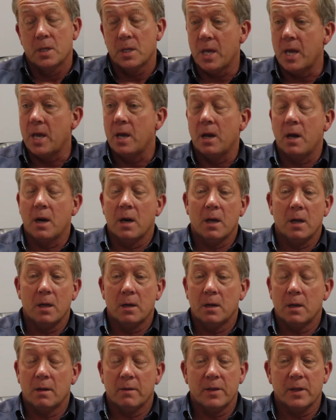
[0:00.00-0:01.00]
Yeah, and
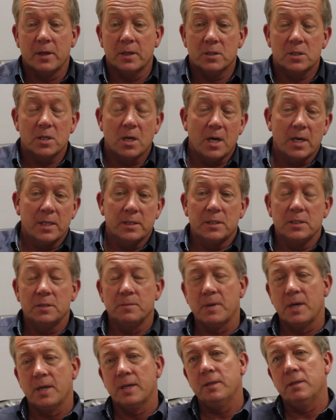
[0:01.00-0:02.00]
I think the signings he's
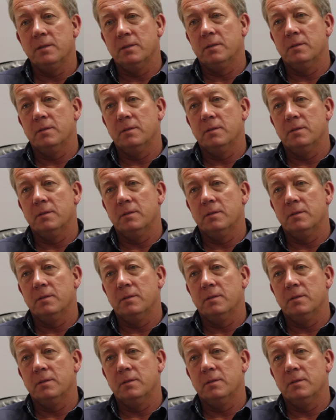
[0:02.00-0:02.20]
made,